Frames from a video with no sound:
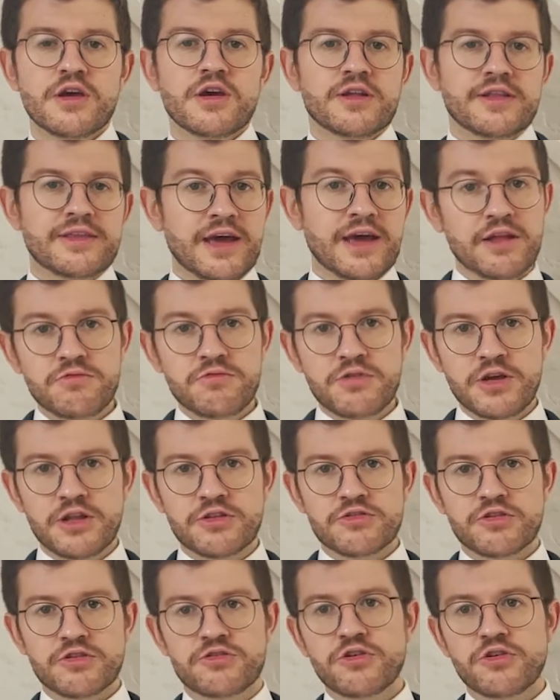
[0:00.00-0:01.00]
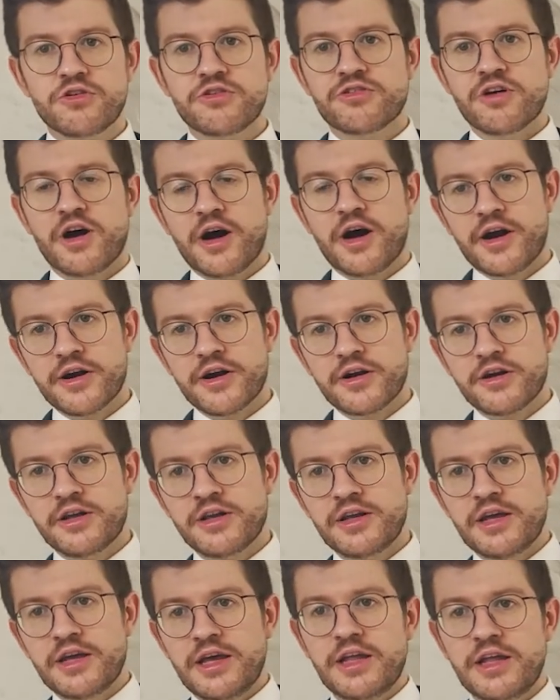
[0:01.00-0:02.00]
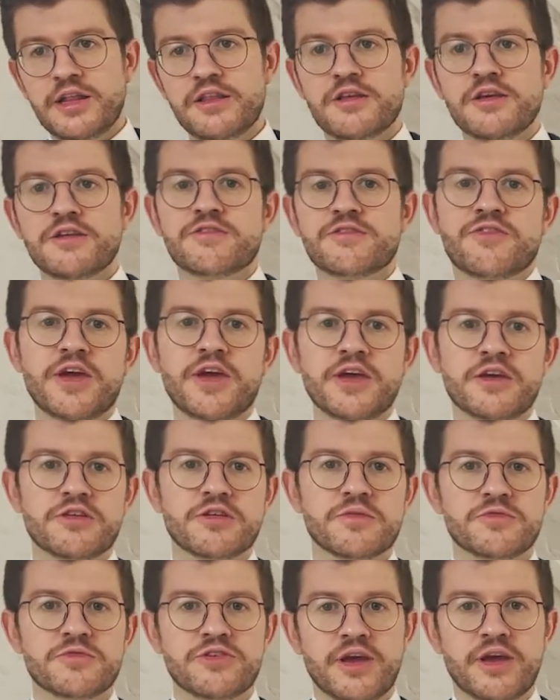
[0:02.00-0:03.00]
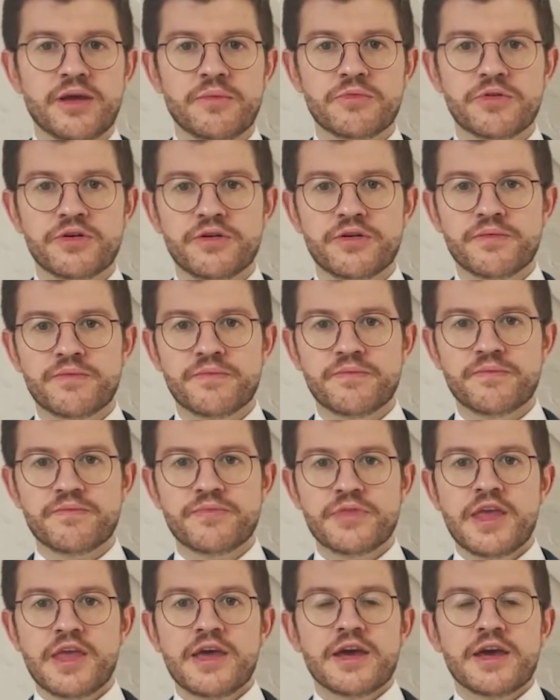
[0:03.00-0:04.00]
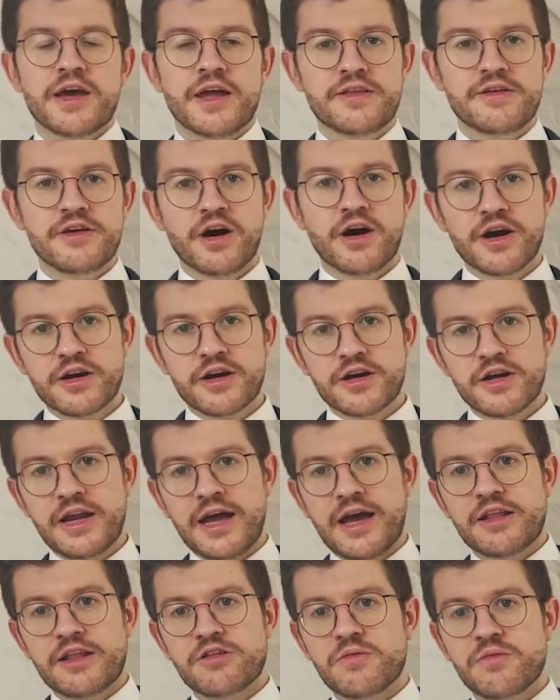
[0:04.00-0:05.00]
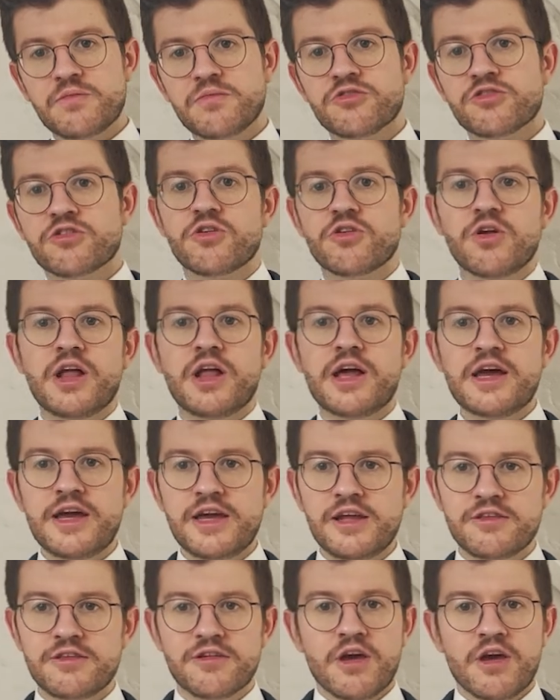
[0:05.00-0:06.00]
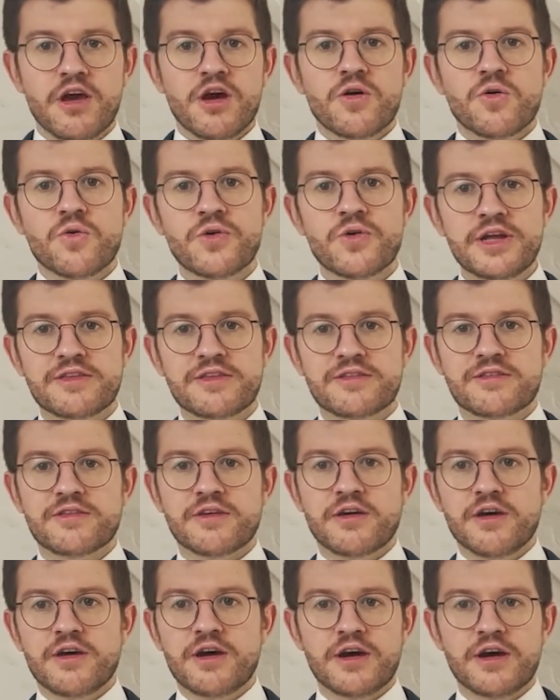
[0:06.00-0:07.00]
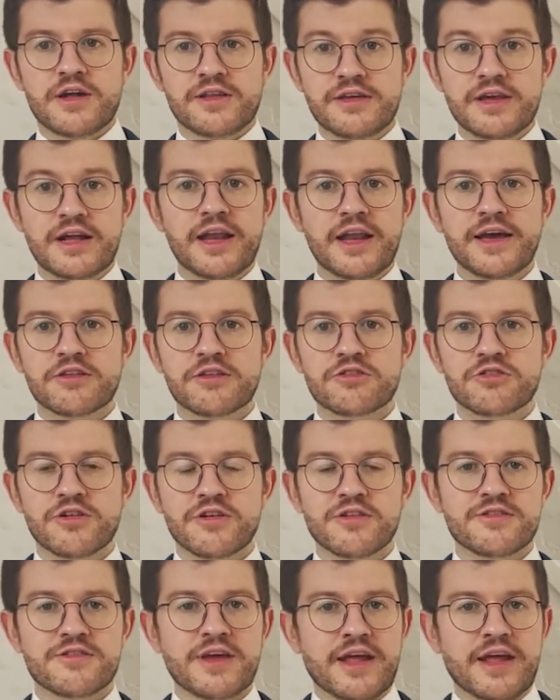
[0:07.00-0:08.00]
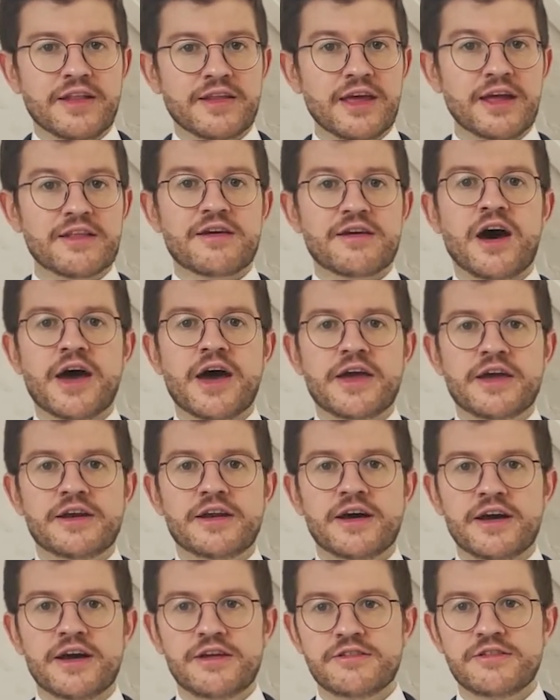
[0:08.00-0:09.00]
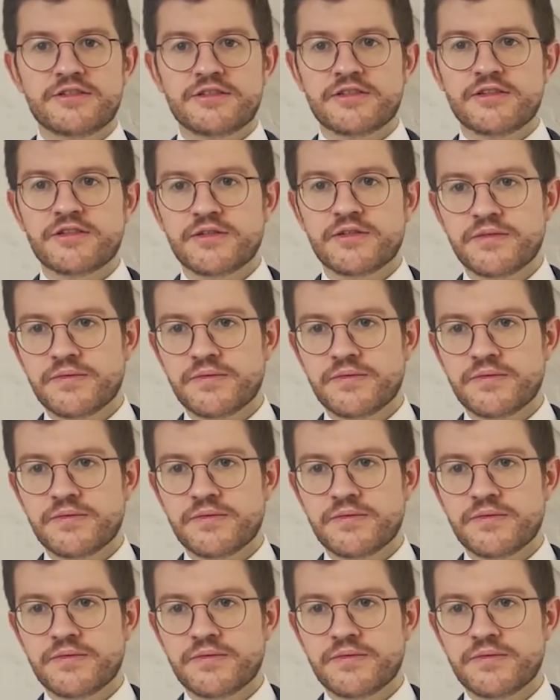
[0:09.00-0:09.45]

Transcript: Then we introduce argon in this vacuum chamber, and the argon atoms collide with the electrons and get ionized.